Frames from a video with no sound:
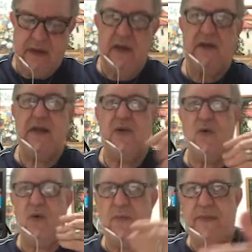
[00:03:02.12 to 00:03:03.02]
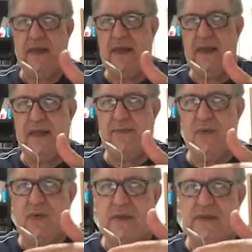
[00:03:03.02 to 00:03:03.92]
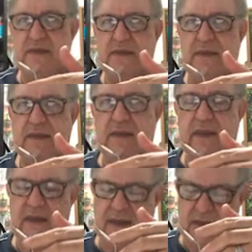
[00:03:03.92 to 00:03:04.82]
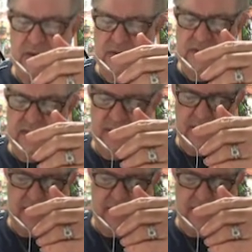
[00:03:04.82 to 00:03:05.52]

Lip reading: You can open the ebooks using